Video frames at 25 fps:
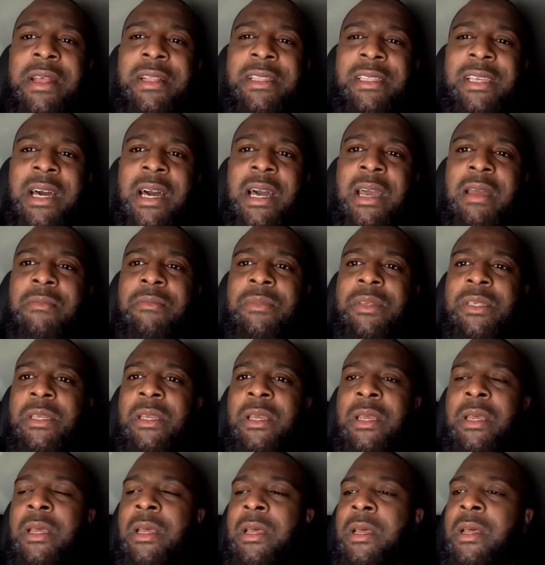times,
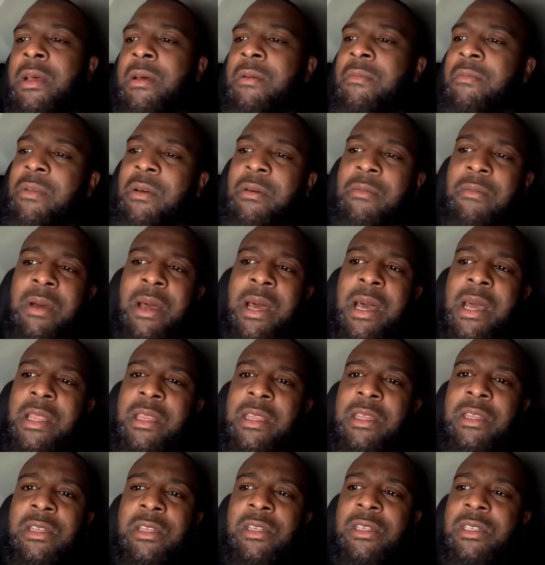but man,
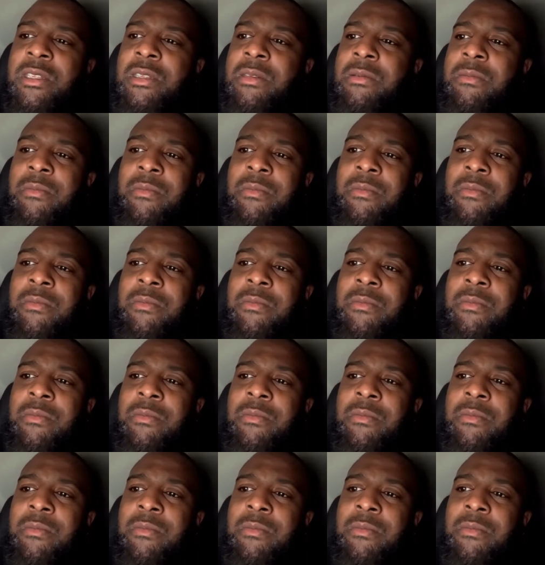you're just